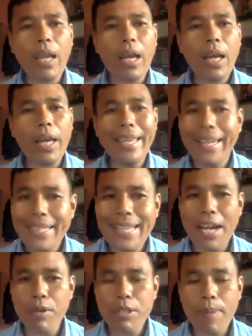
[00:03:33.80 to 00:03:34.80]
it is
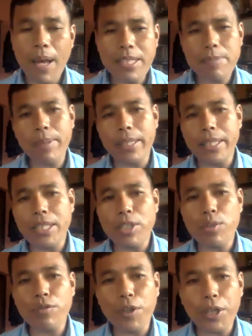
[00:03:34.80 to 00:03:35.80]
our
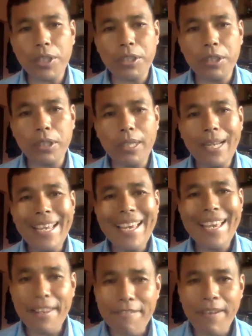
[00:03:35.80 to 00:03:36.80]
responsibility to further
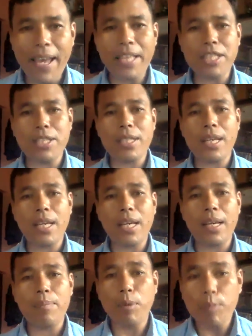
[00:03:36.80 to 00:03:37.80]
advance
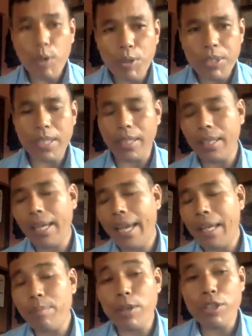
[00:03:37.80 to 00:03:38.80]
promoting
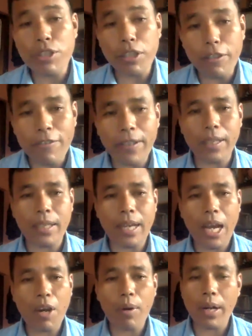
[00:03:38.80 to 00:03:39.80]
and preserving
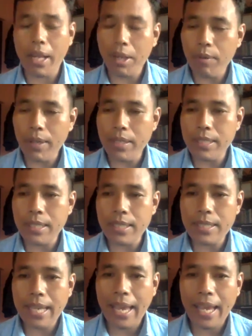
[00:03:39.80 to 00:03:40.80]
our
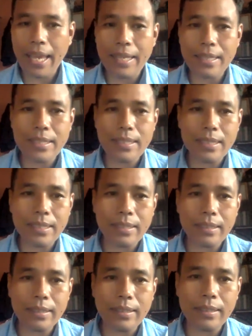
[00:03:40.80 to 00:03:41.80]
languages and
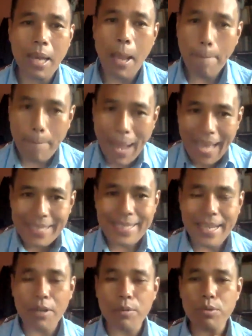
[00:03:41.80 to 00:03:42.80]
pass
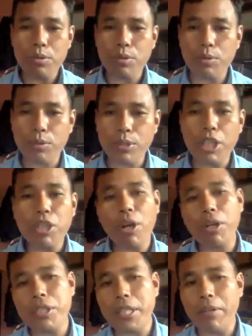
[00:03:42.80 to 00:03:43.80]
down to the
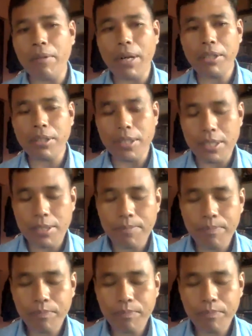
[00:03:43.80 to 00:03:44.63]
younger generations.